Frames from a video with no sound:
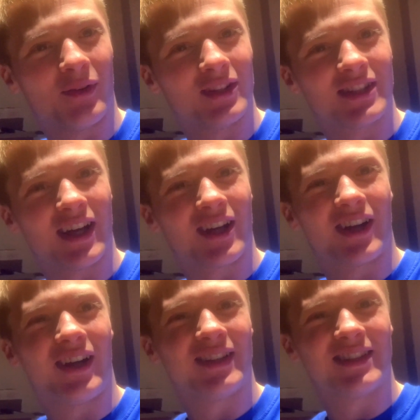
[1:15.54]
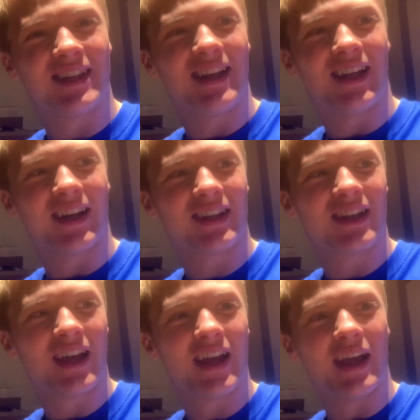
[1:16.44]
ones that I can't see,
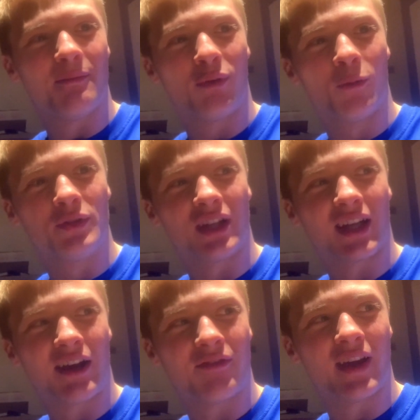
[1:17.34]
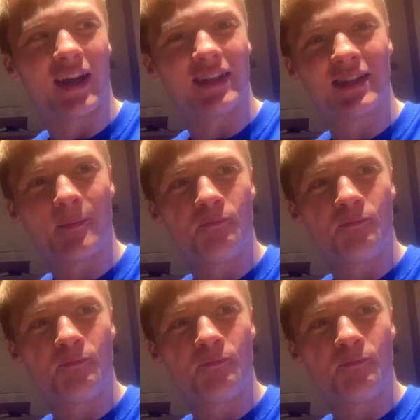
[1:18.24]
like in pubs and cafes.